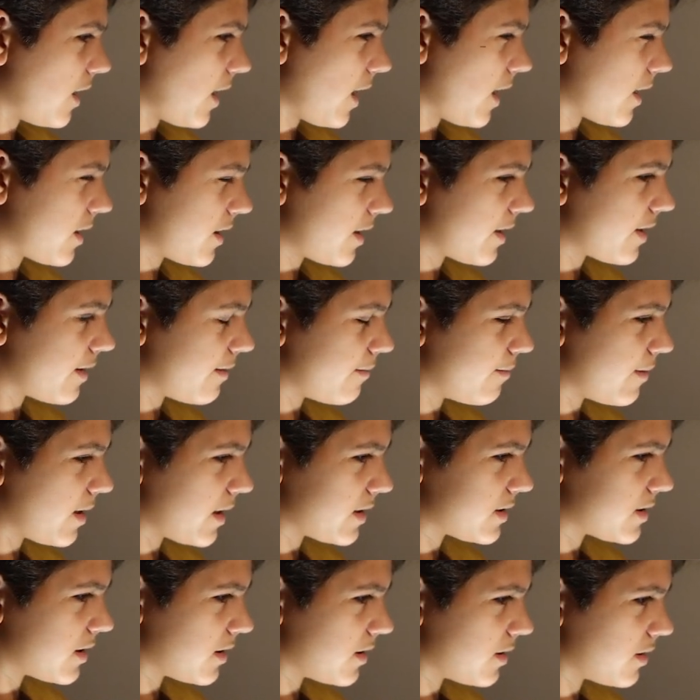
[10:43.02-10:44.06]
I think it
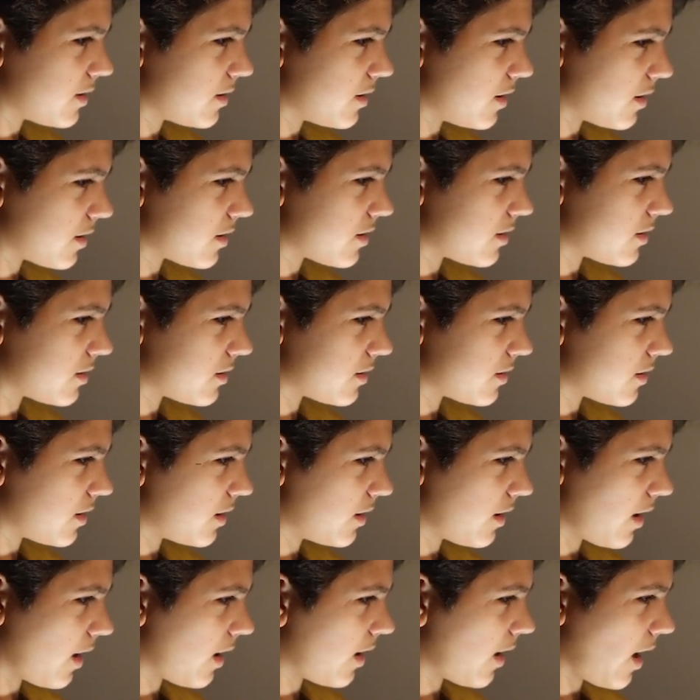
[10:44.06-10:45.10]
makes it look.
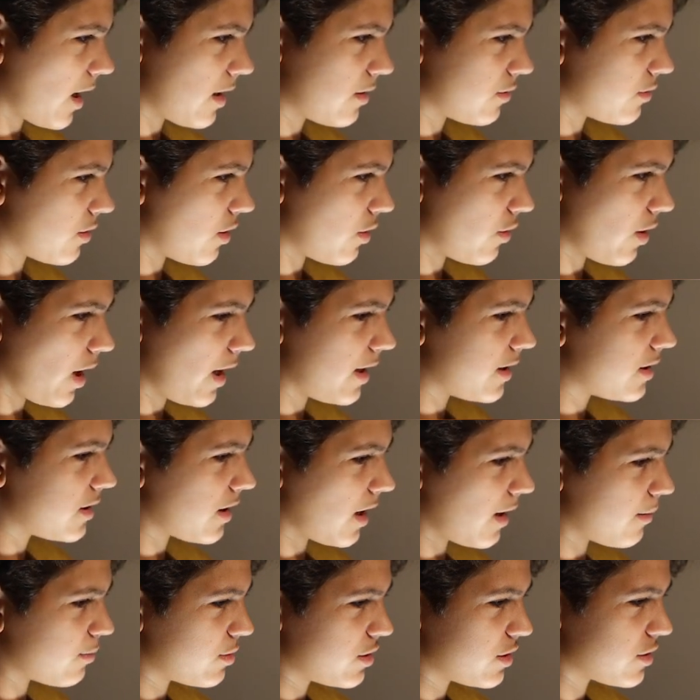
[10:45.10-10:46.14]
I don't know.
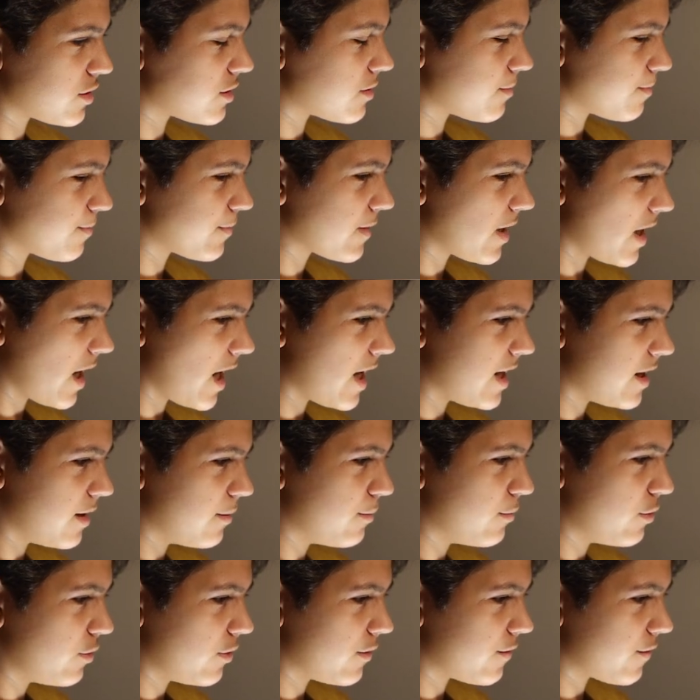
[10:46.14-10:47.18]
I'm just in the
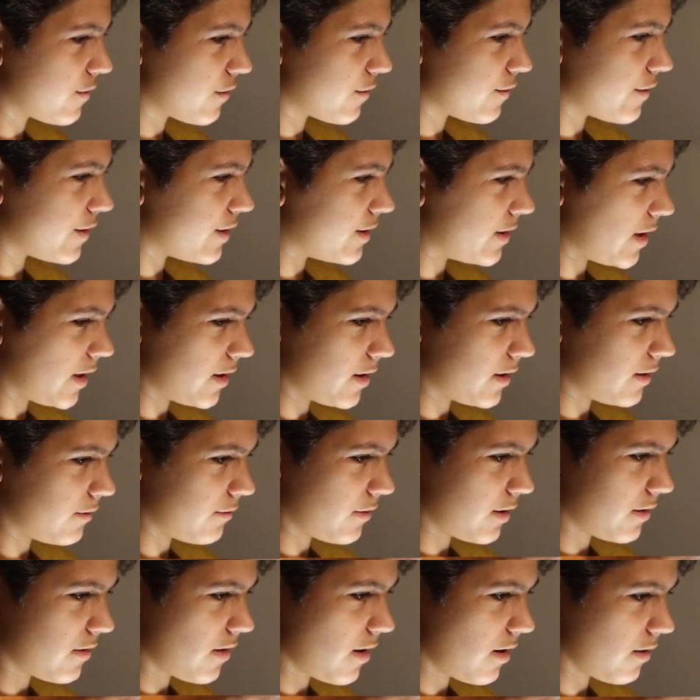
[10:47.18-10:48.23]
mood for vignetting
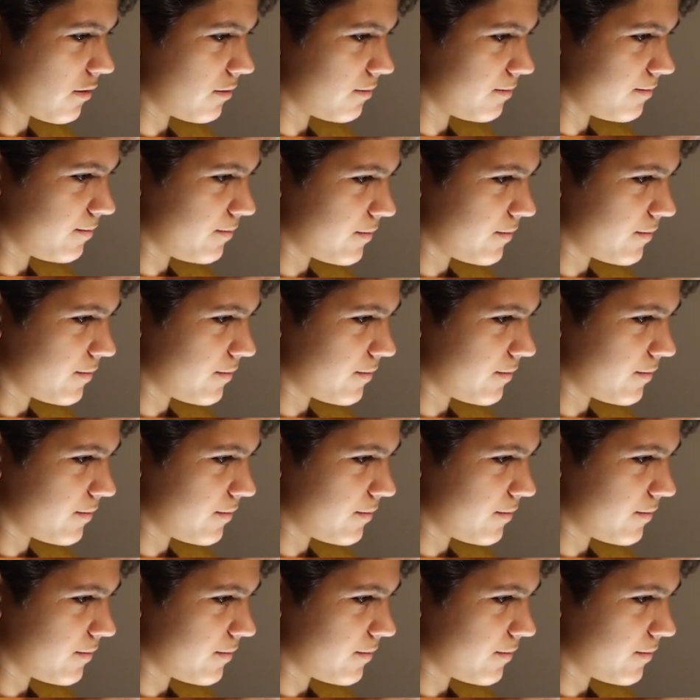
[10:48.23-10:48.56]
right now.